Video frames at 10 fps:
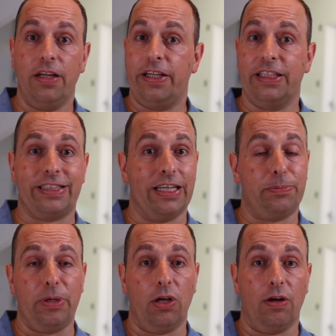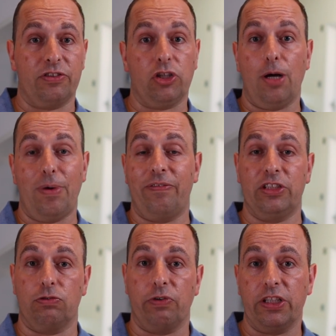This saves me a lot of time having
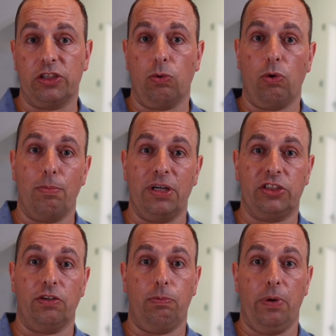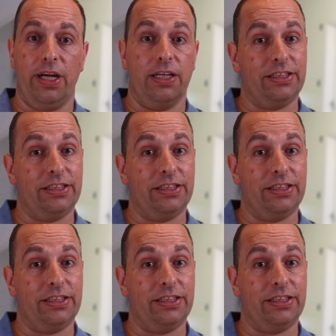to reinstall all my software,